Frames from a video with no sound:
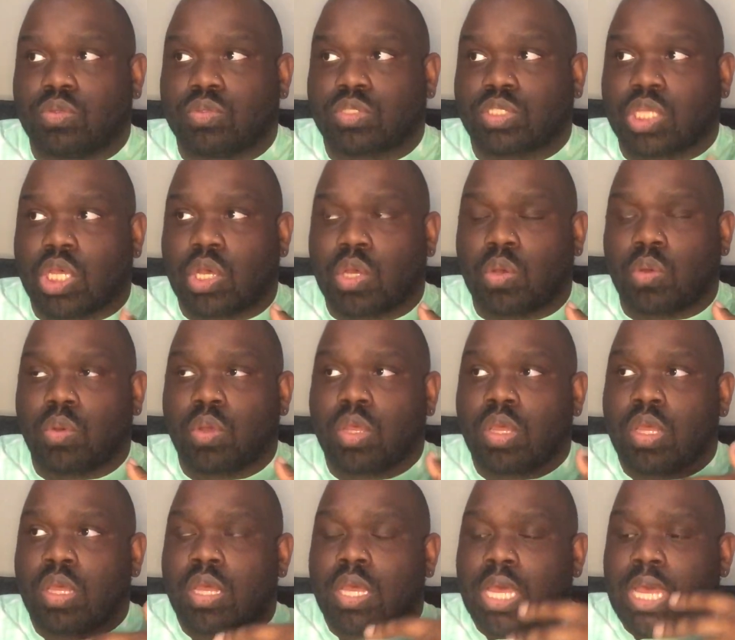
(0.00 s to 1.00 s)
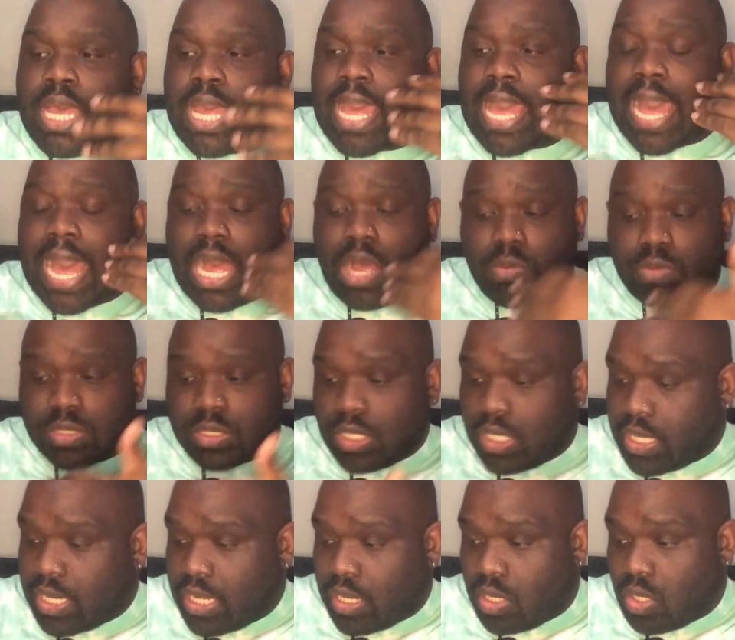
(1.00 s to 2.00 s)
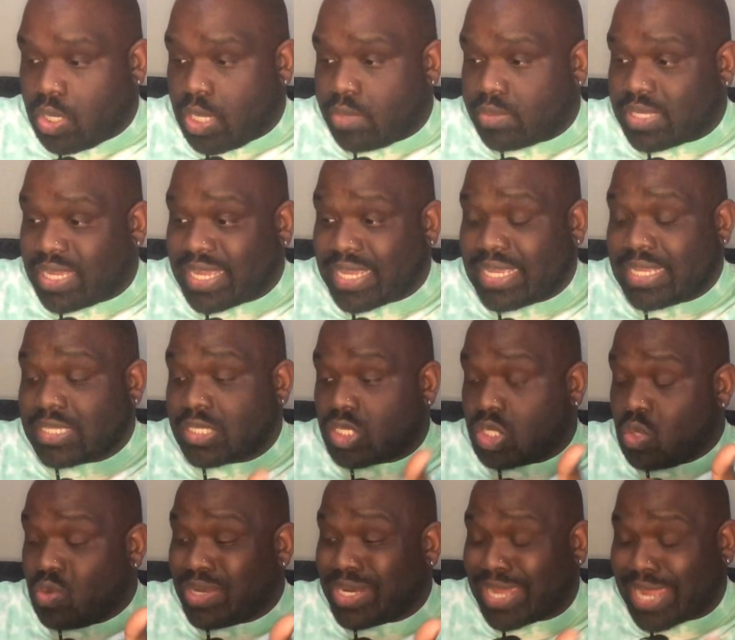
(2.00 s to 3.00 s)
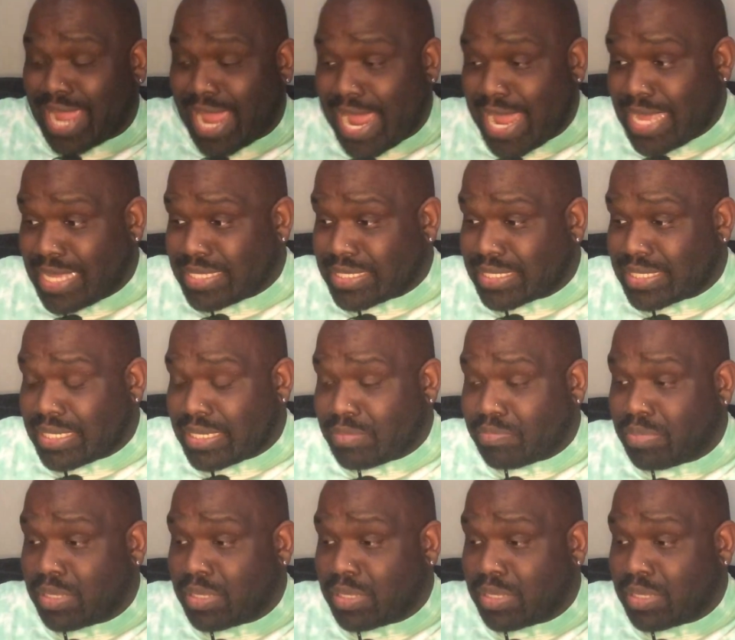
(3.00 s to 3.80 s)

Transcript: So I was looking at Lou. I was like, is Lou in a casket?